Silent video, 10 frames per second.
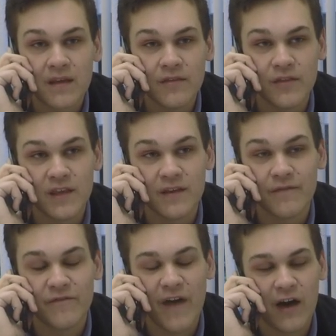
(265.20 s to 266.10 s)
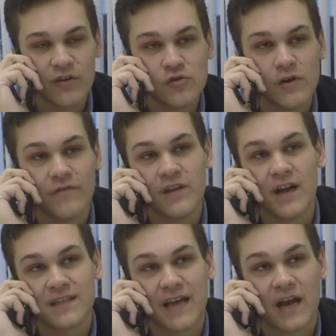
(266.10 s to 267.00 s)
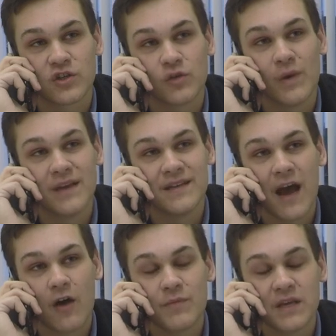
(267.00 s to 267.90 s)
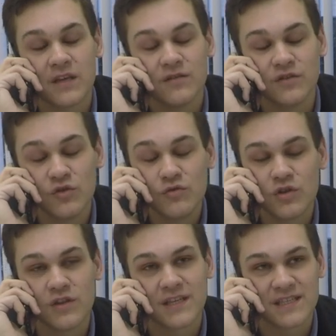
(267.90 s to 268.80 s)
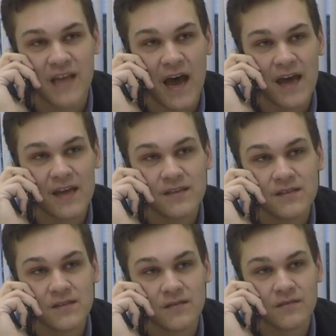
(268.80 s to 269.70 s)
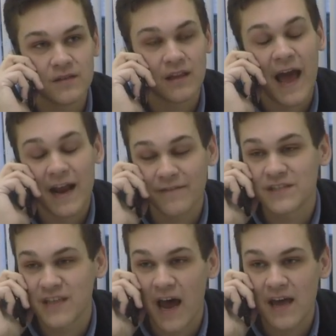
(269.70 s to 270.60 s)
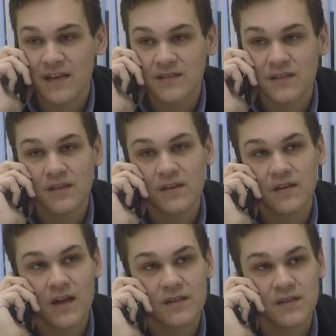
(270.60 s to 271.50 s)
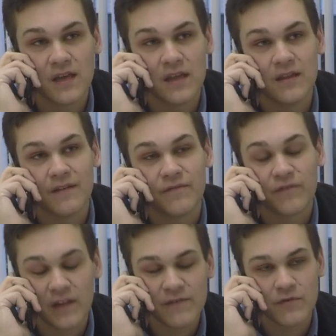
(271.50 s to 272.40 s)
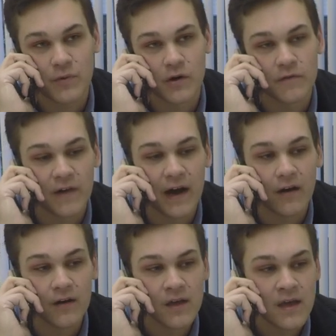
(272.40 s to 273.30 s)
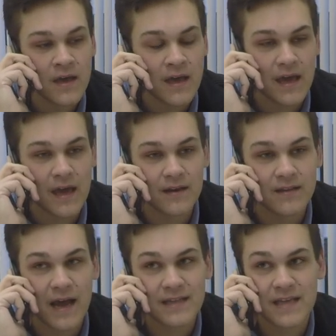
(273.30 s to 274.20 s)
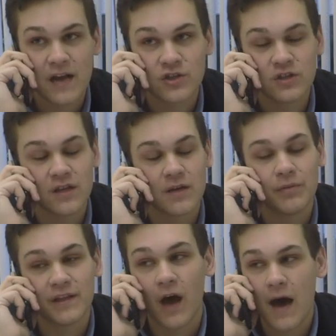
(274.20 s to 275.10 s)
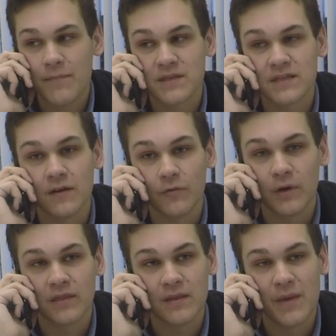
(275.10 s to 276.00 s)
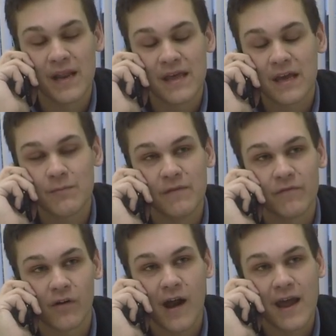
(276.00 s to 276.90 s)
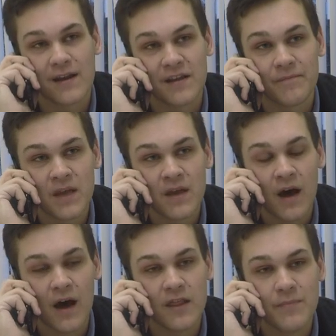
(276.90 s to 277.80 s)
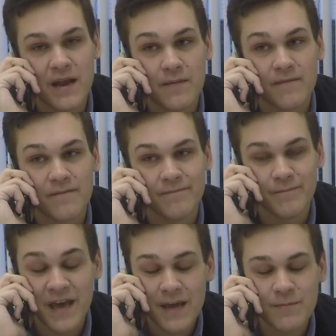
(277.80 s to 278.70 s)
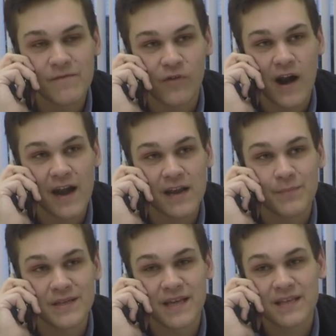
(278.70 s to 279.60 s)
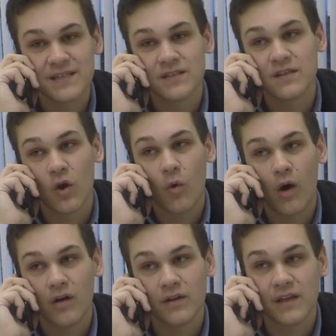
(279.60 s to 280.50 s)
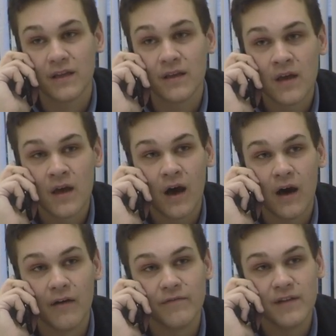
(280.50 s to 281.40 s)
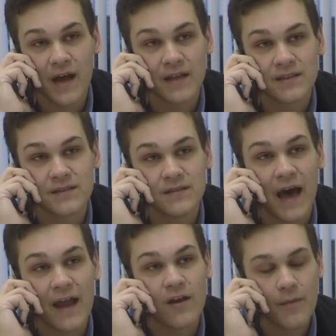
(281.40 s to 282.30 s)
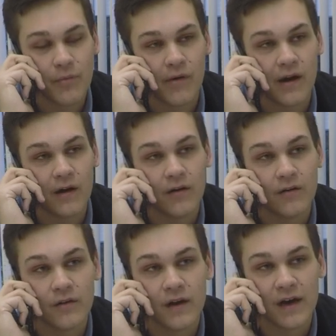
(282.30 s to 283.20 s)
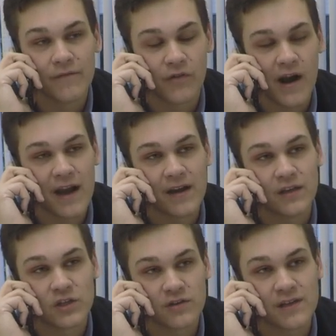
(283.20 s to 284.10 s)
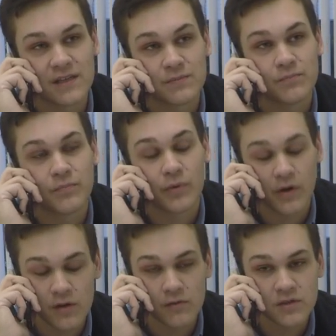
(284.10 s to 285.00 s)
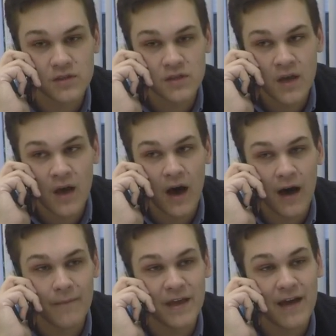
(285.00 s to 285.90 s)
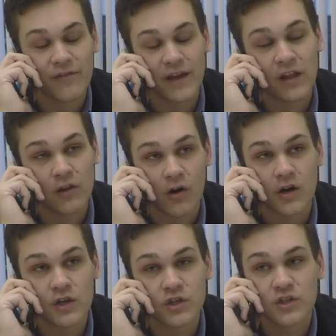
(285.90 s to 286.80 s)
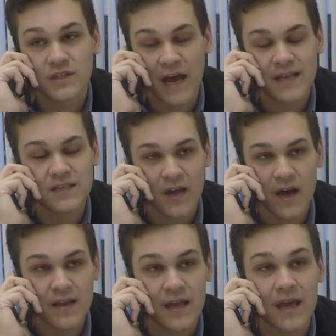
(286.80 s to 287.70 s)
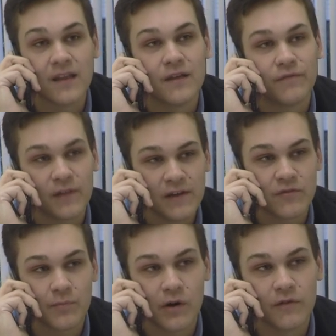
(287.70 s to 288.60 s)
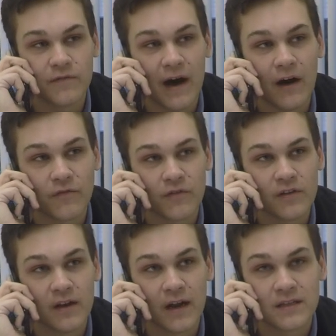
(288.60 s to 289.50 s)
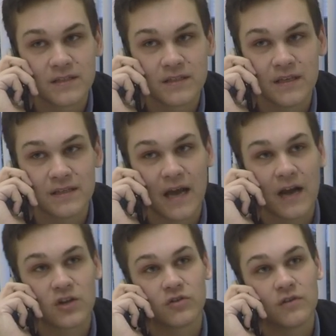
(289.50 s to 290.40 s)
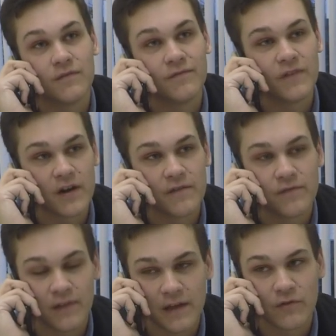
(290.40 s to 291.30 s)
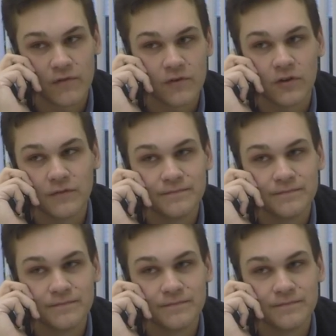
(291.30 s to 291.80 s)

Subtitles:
the value of the nuts actually went down due to the size, the lack of size in the nuts and the flavor profile. And that's actually the complete opposite with the Bennett Hickman variety. The Bennett Hickman variety possesses the quality of nuts that nonpareil variety trees produce. They have like a large size nut, and the flavor profile for the nuts is actually very flavorful.